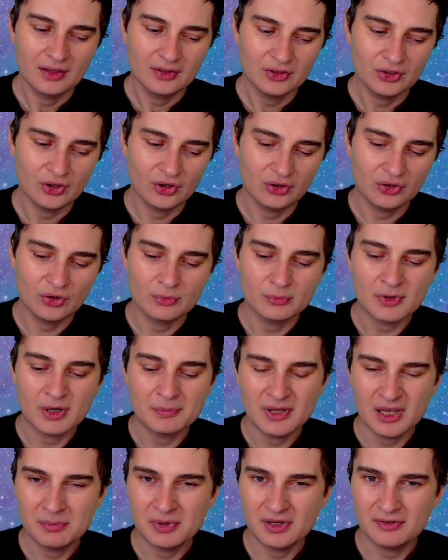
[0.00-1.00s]
your mum
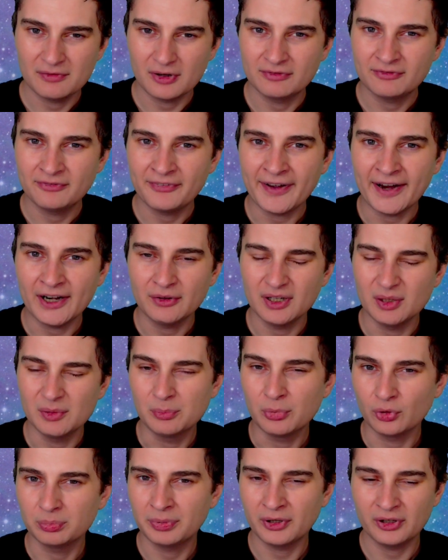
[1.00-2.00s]
might have been a very fiery,
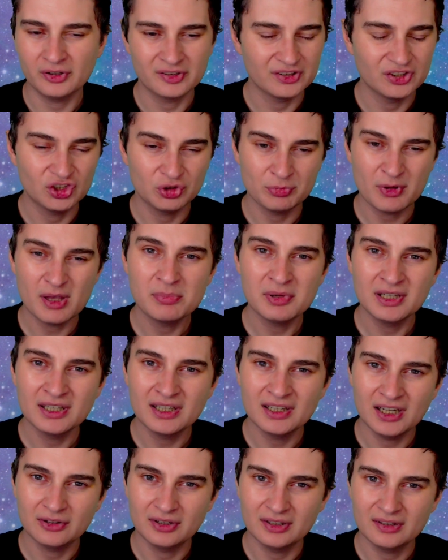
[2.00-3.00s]
bold person. She might have been an
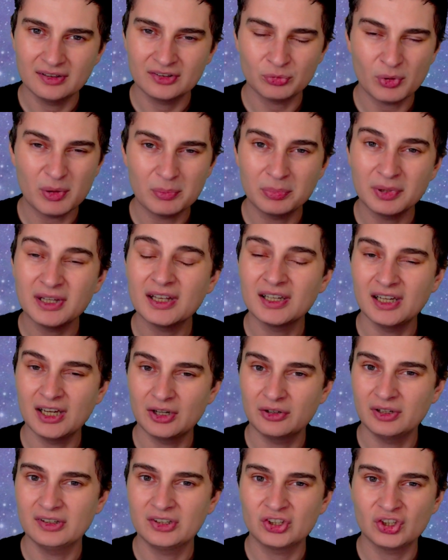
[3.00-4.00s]
Aries. She might be an
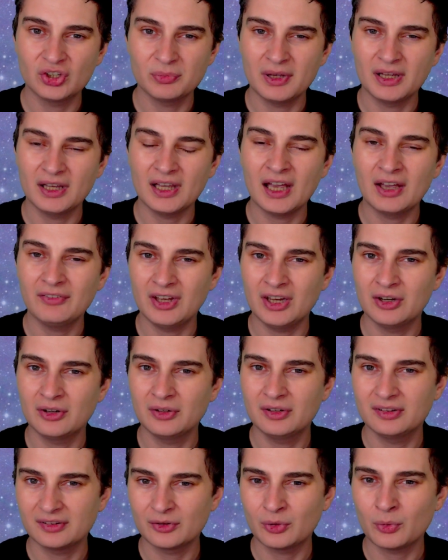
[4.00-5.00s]
Aries. She might have
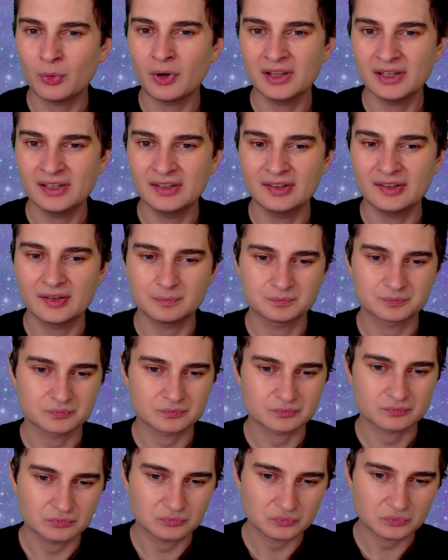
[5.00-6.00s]
Aries qualities.
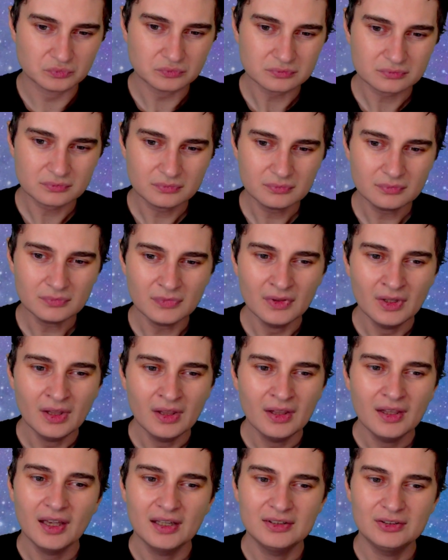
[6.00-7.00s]

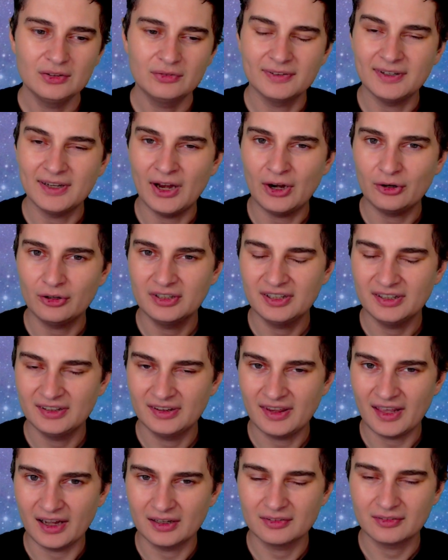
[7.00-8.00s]
And you've inherited
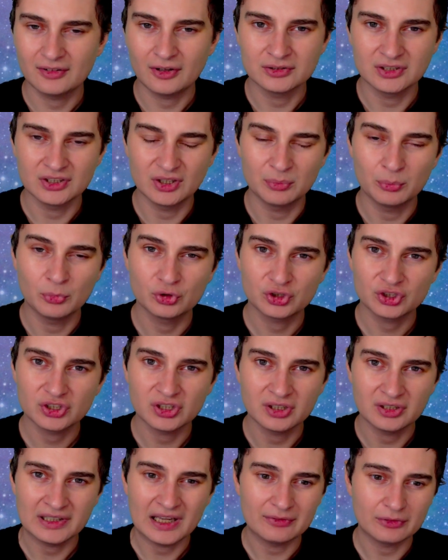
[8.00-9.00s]
that on an
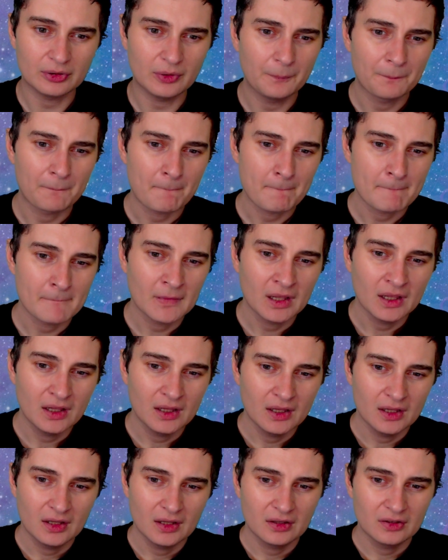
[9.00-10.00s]
emotional level.
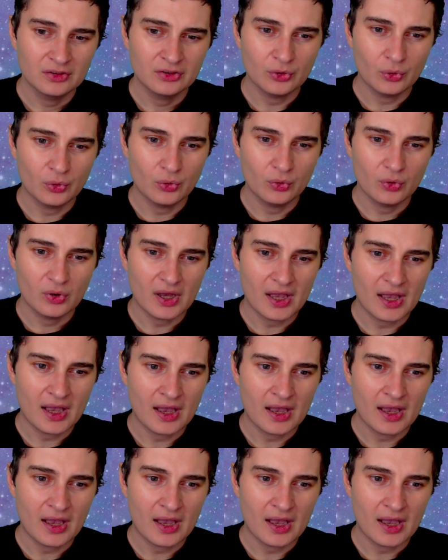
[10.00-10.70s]
So